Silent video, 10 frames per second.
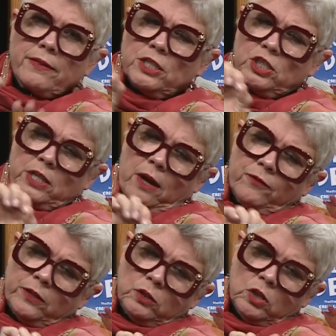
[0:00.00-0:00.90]
the shelf
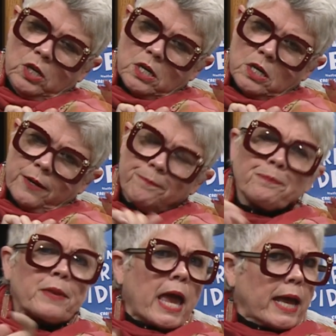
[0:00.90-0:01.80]
and look,
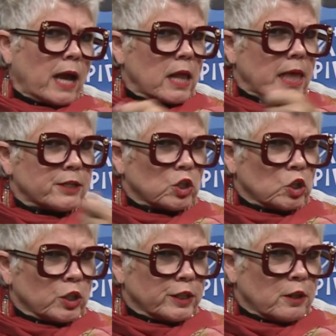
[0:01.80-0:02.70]
and I like to
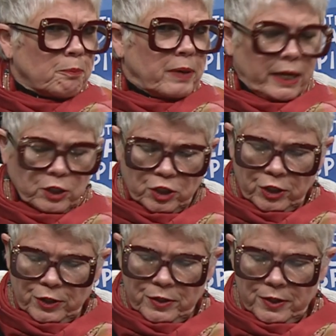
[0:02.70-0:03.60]
look at the
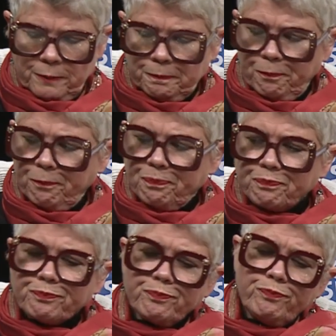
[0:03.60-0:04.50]
pictures.
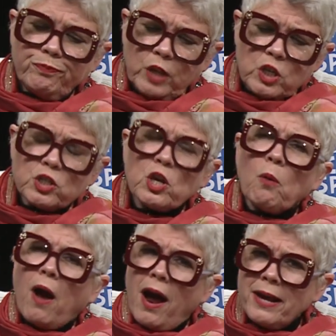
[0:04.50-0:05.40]
So
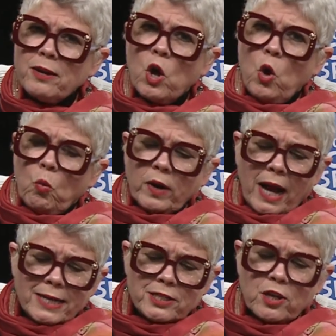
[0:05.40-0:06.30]
when
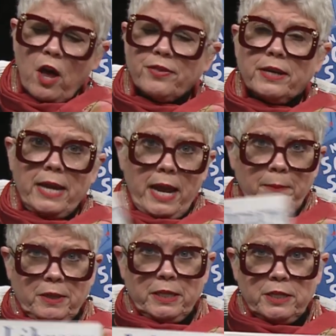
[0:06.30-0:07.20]
I saw the
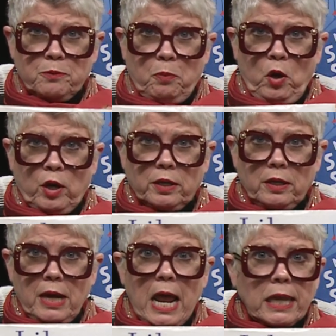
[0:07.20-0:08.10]
name of this book,
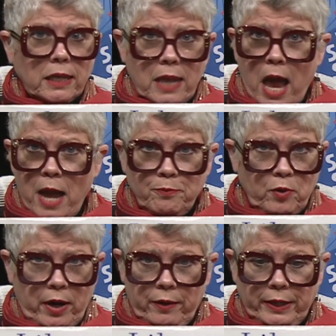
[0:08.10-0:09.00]

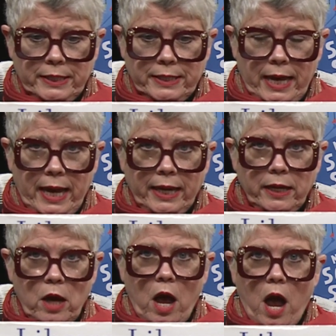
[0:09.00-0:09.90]
Library
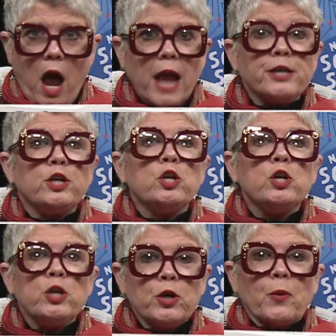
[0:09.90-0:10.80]
Day, I
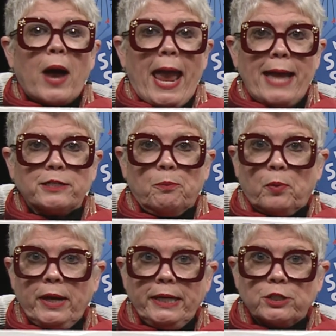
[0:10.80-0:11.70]
knew I had to
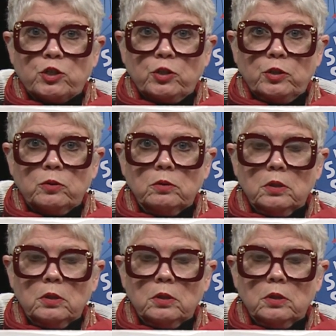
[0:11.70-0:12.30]
bring it to you,